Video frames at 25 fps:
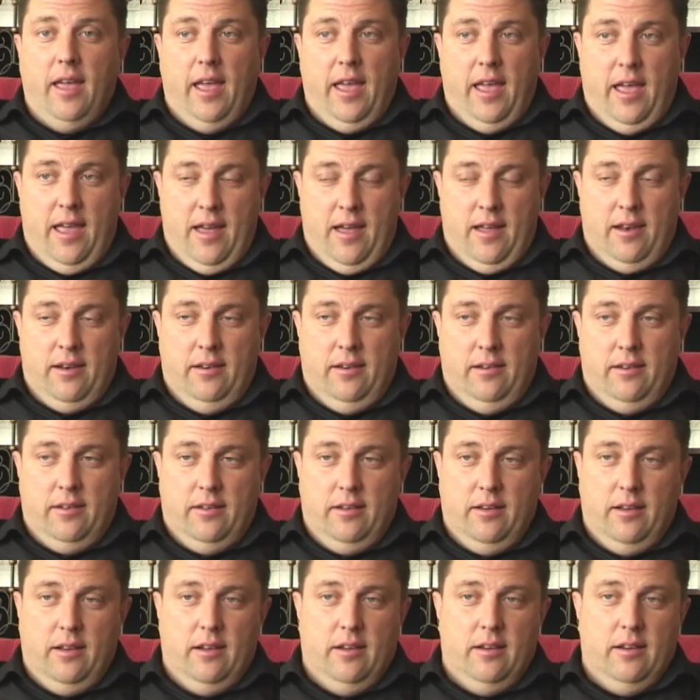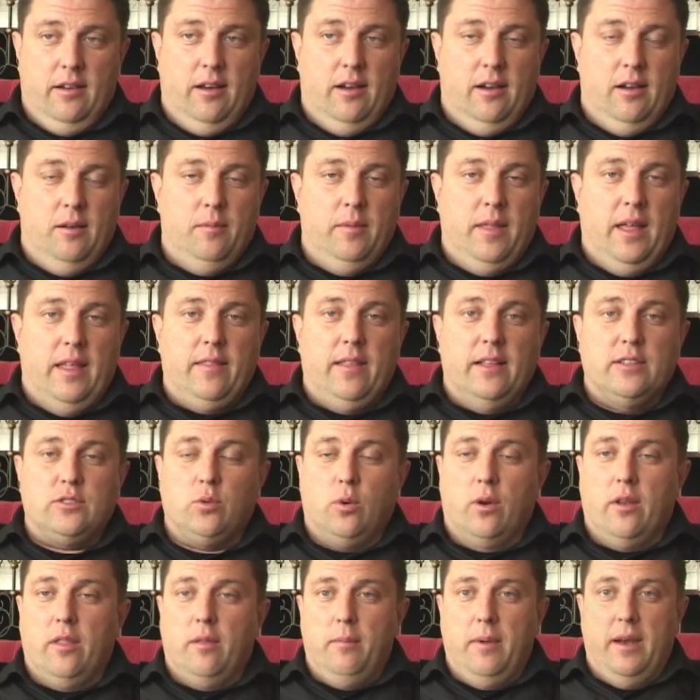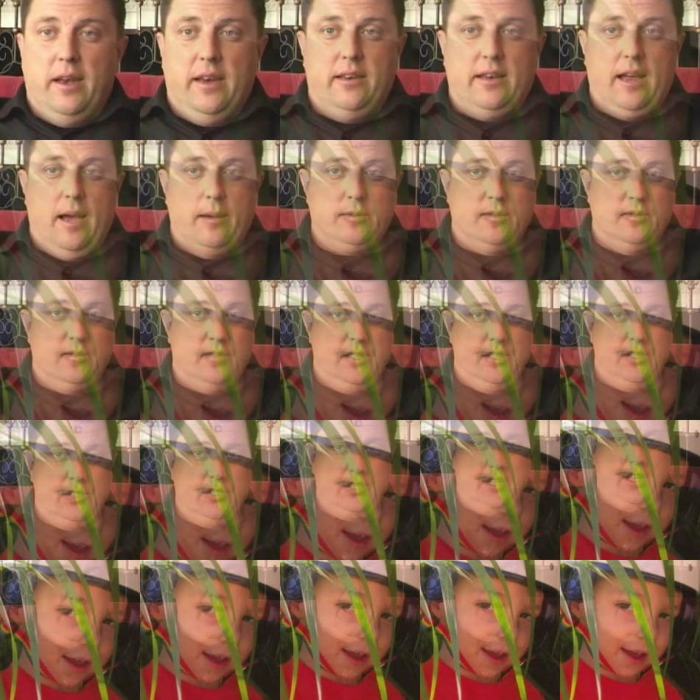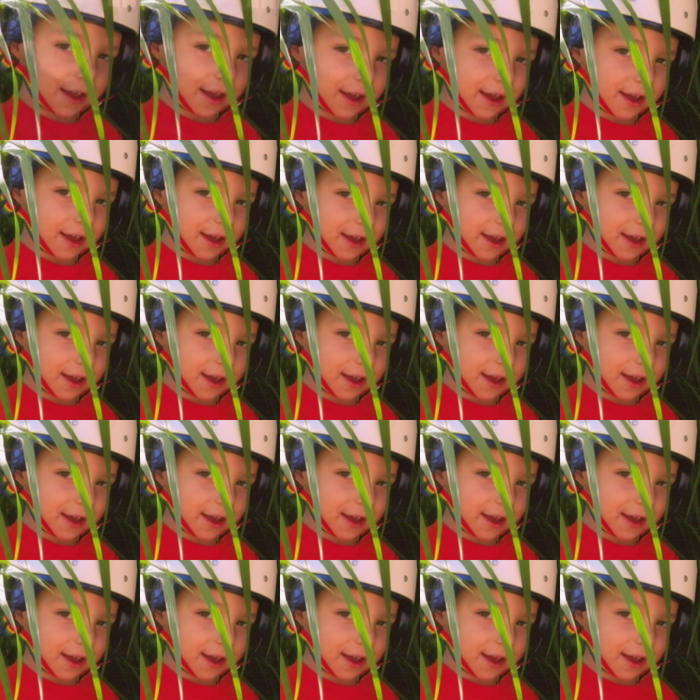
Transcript: and that's one of the many types of seizures he had.